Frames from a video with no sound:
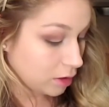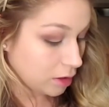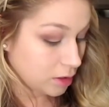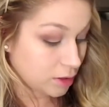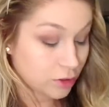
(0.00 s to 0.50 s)

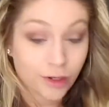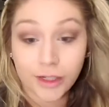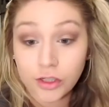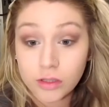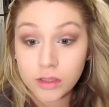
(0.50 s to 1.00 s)
Goodness
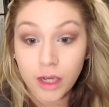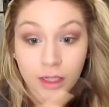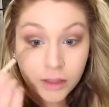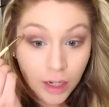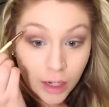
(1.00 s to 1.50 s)
gracious,
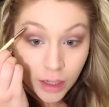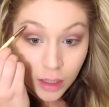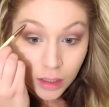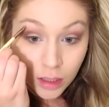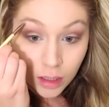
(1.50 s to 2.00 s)
guys. I
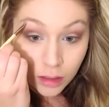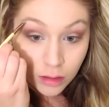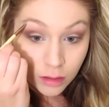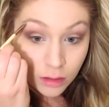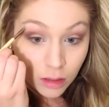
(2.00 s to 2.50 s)
need
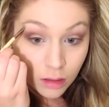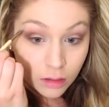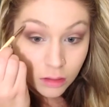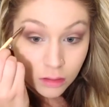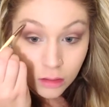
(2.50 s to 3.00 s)

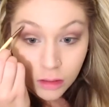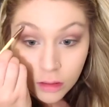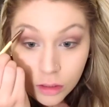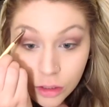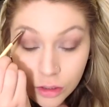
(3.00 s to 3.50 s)

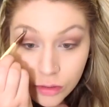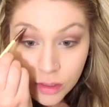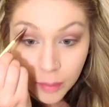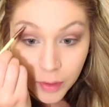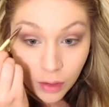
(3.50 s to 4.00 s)
to do
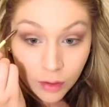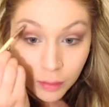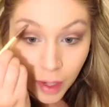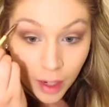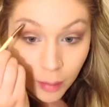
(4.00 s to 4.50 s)
something with
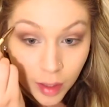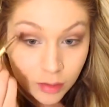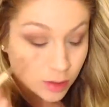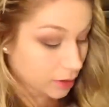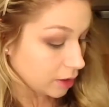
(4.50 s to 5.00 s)
my
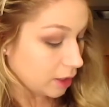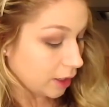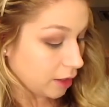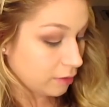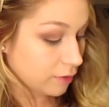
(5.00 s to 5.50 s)
eyebrows. They're getting
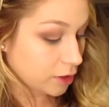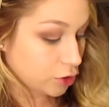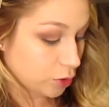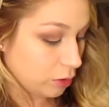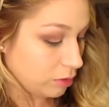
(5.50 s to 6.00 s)
out of
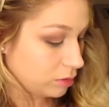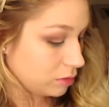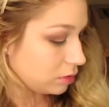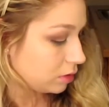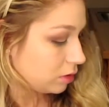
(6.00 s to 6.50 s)
control.
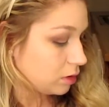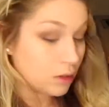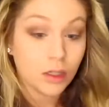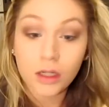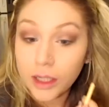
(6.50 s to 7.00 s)

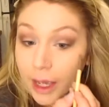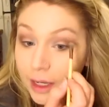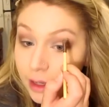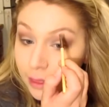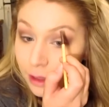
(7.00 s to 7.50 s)

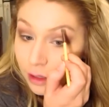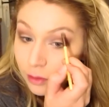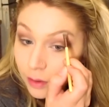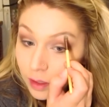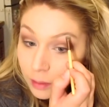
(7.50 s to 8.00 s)
Okay, and then
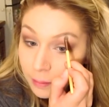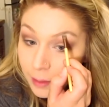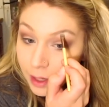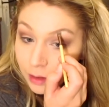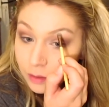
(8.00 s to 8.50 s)
going
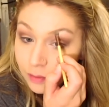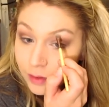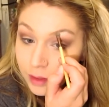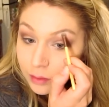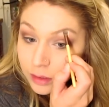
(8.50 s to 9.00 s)
back over
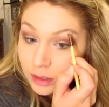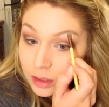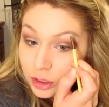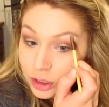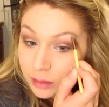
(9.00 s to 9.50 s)
it with
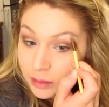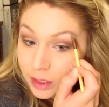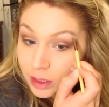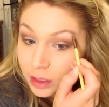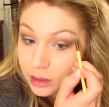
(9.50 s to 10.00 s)
the
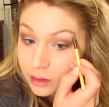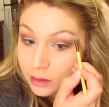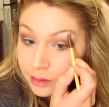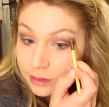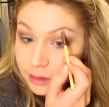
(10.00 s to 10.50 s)
shimmer.
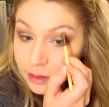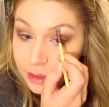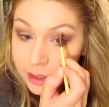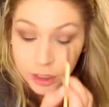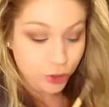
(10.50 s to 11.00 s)

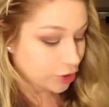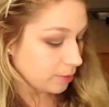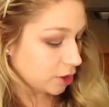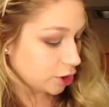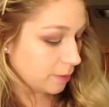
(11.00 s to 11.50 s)

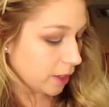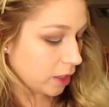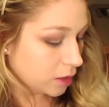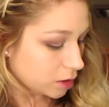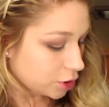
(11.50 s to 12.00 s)
Shimmer, shimmer,
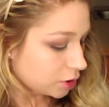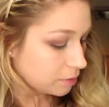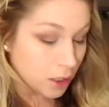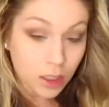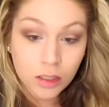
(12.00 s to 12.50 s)

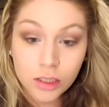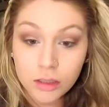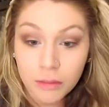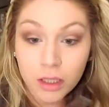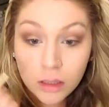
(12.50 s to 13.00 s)
shimmer,
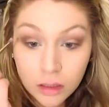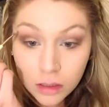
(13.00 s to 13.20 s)
shimmer.